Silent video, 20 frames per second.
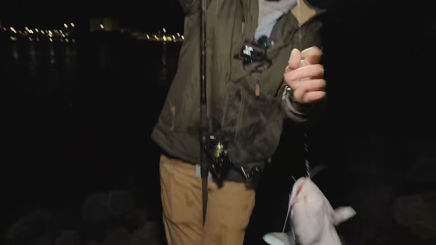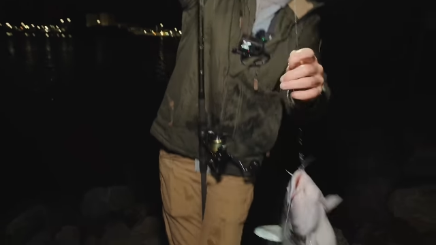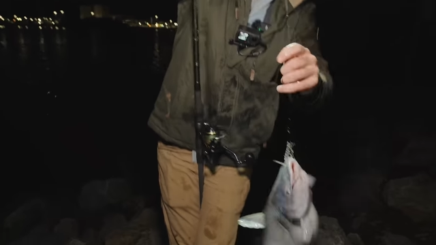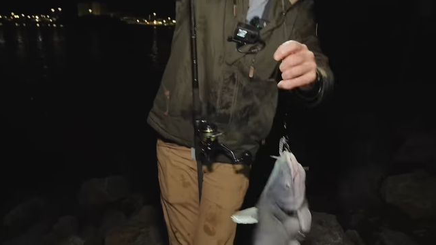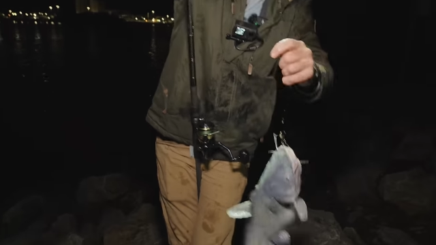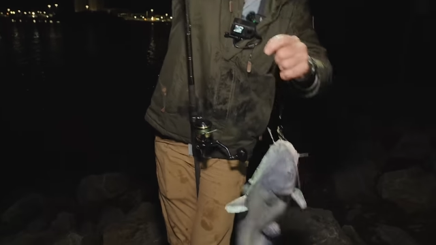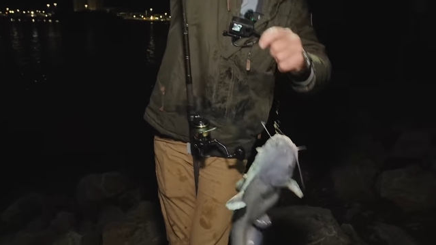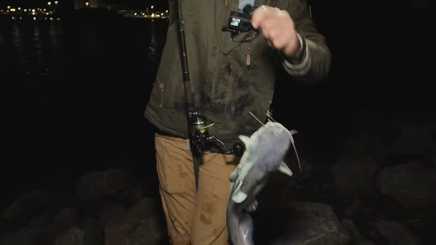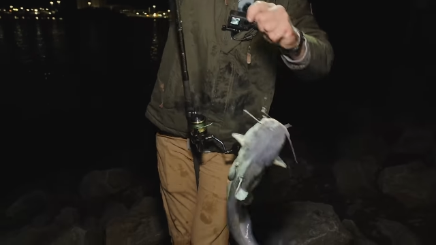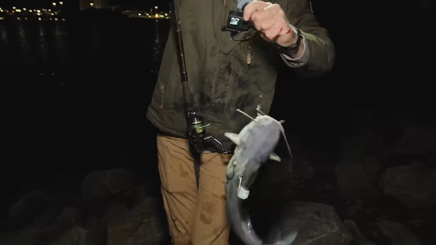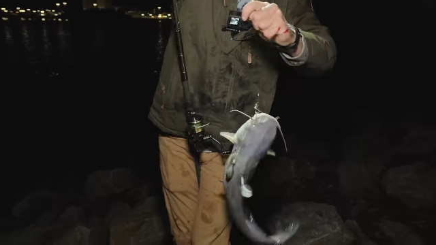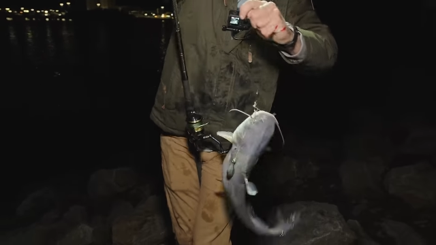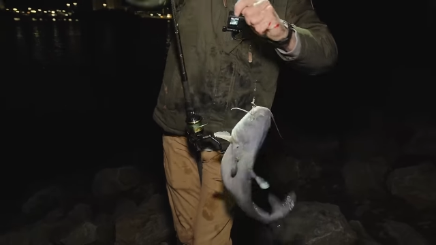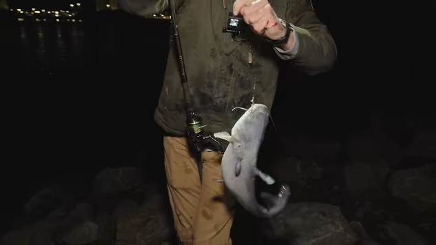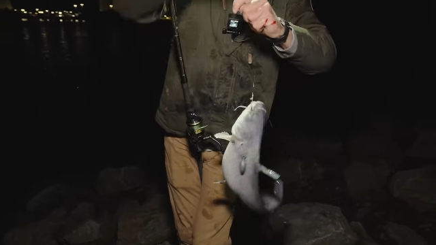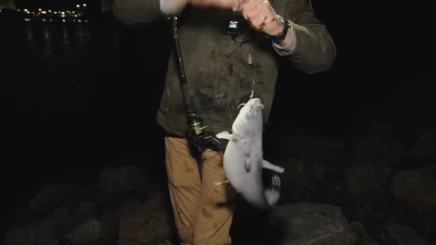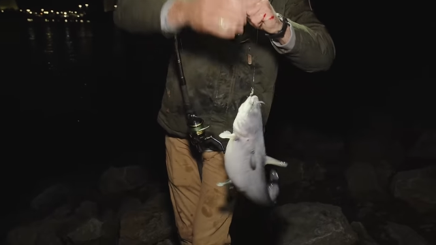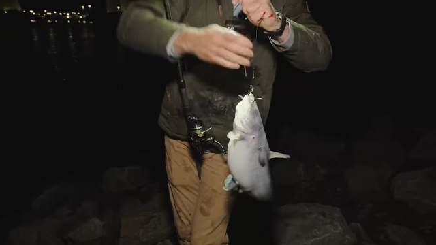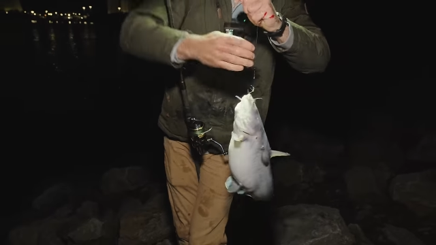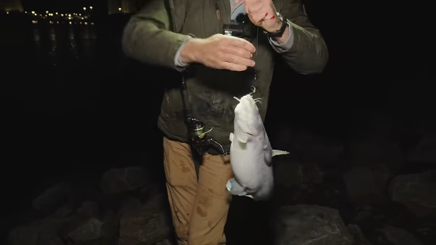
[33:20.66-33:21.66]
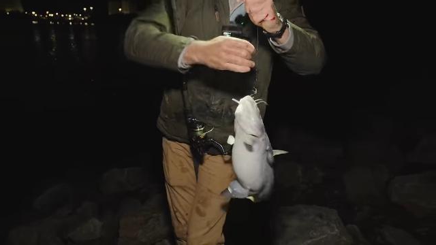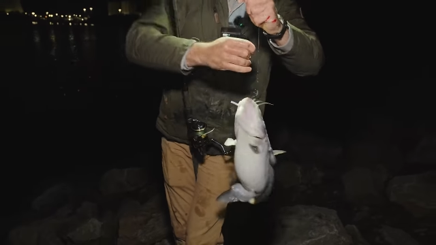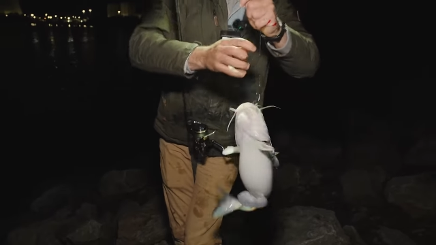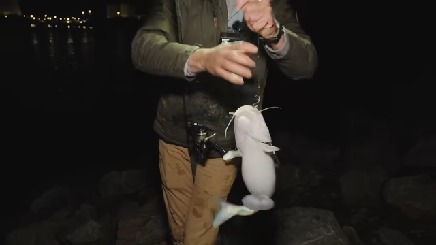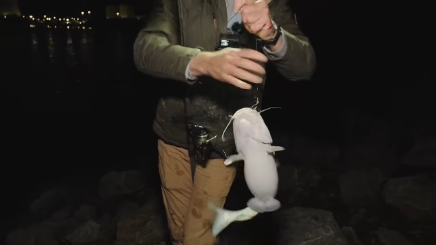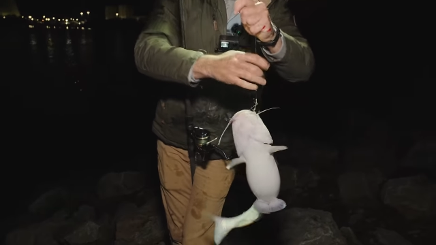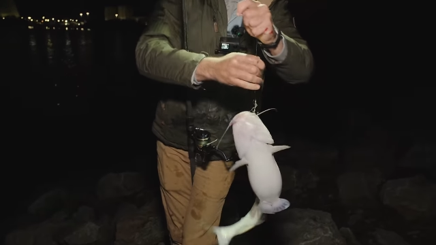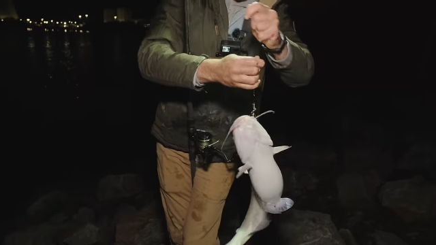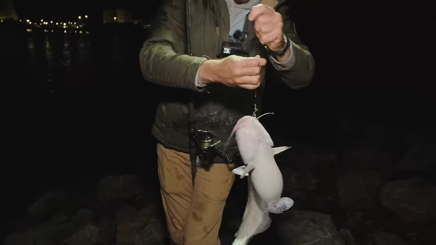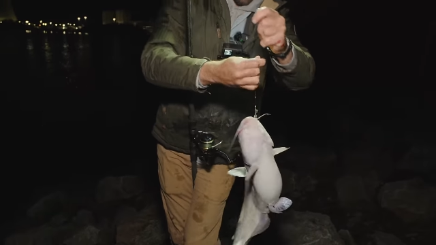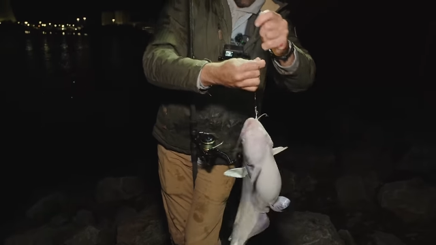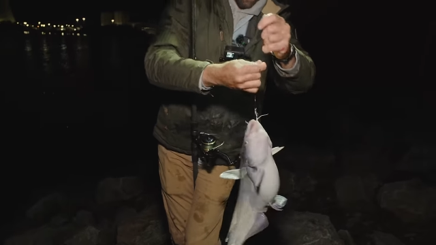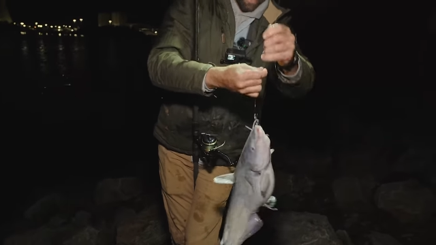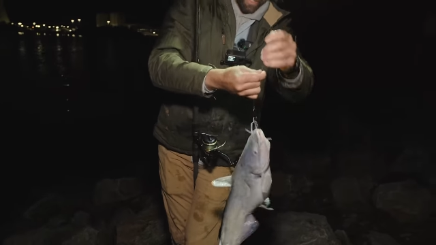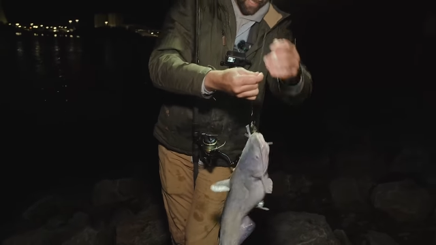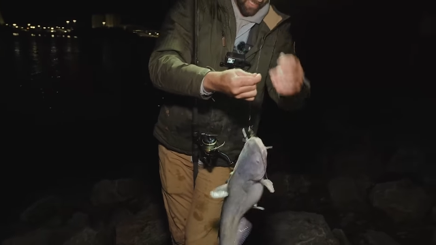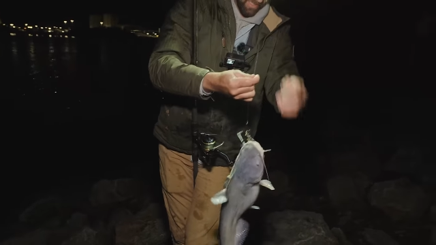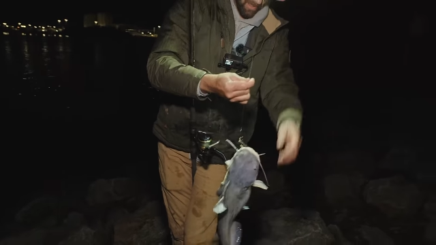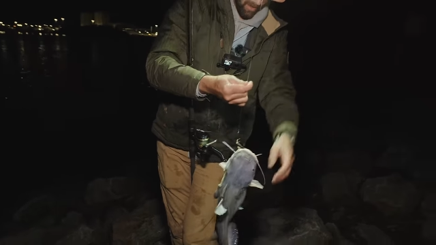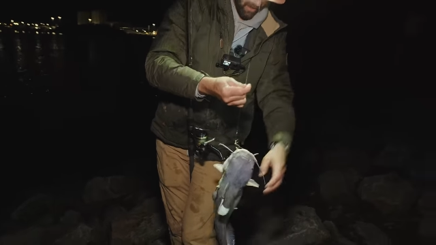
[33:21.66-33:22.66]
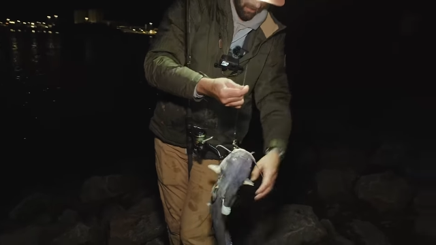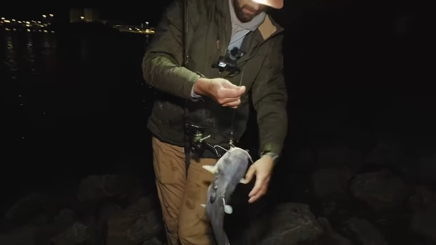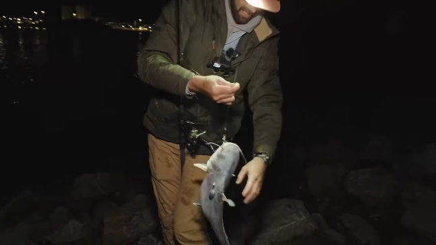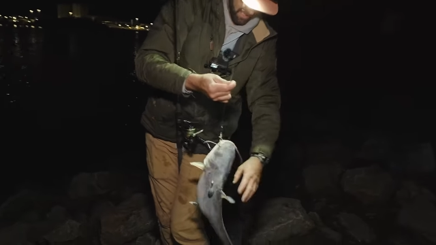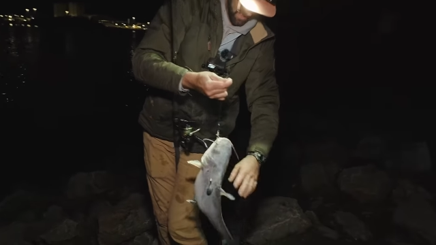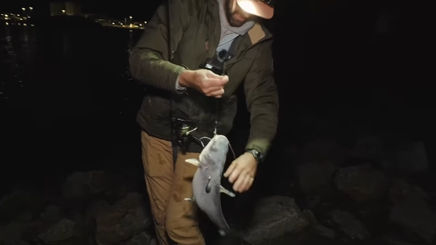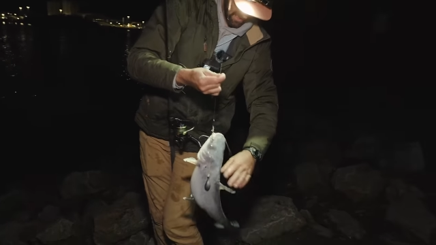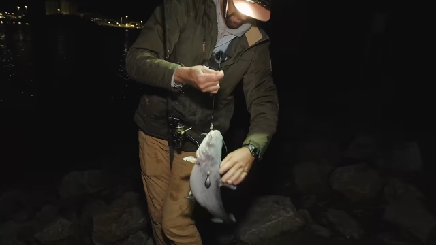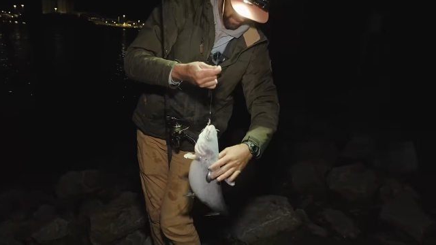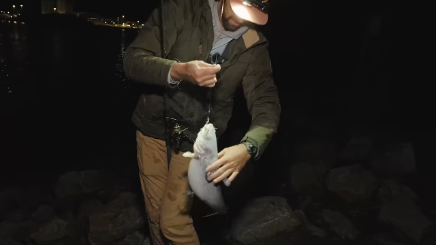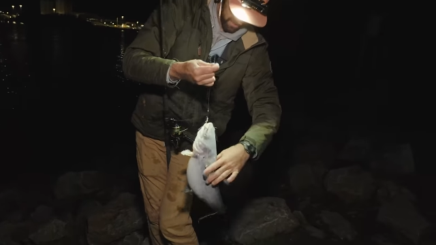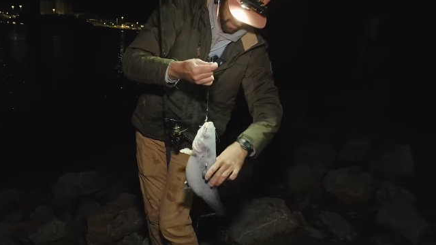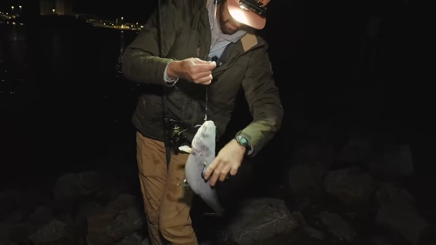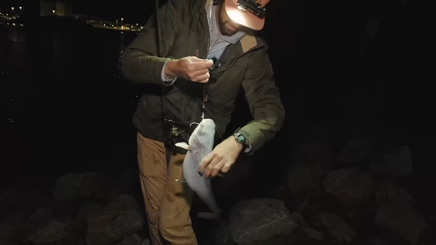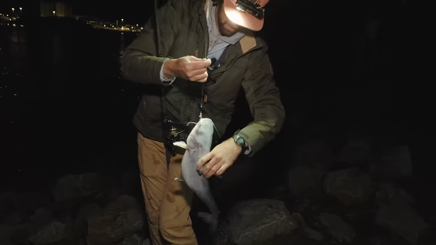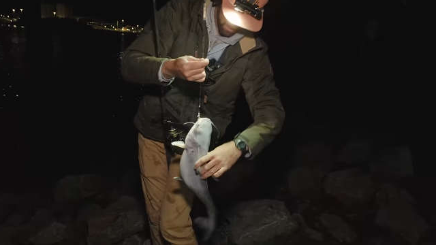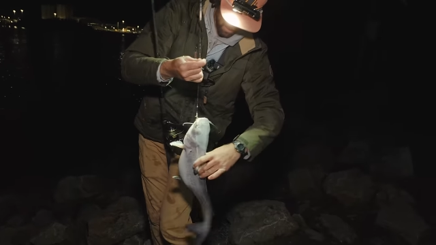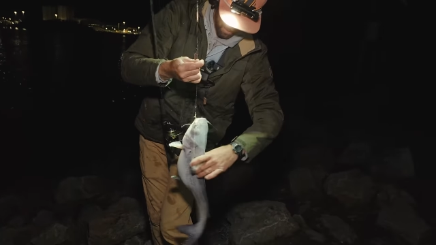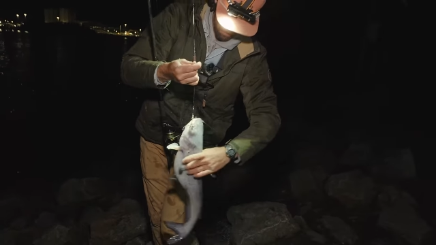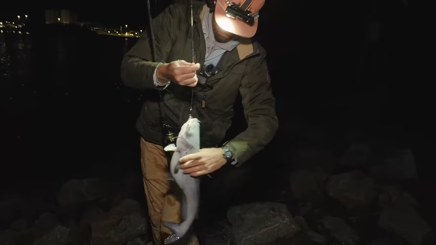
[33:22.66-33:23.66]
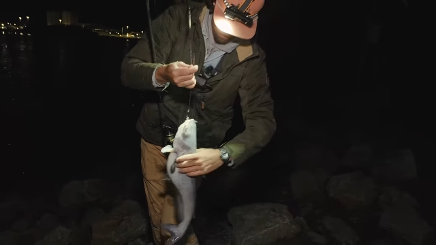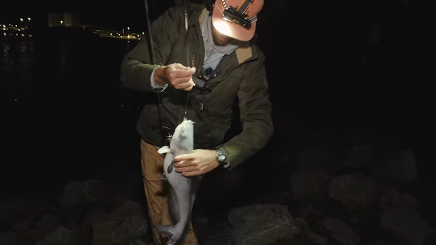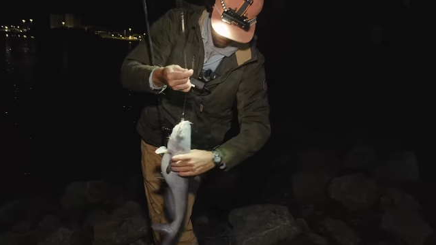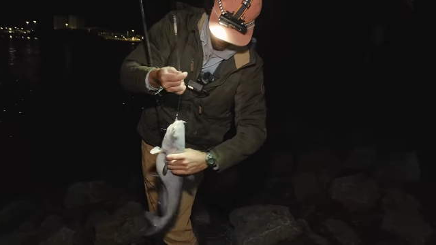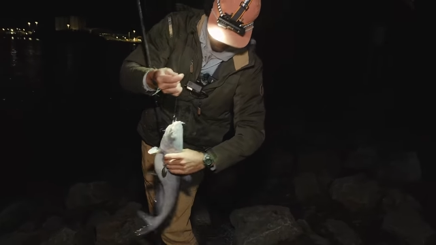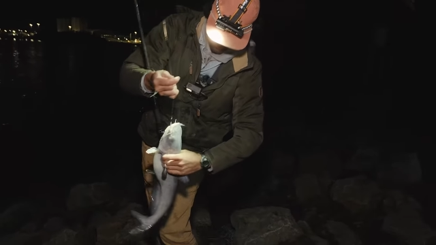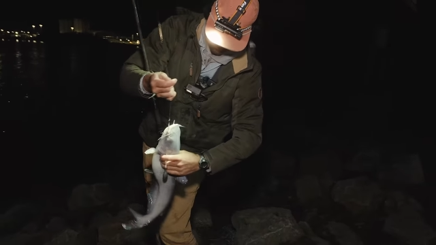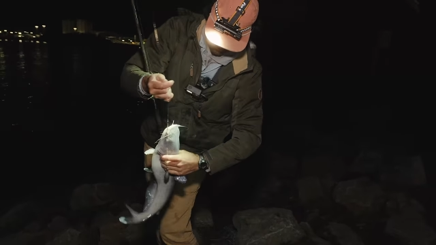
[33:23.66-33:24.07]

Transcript: No face is visible, so there are no lips to read.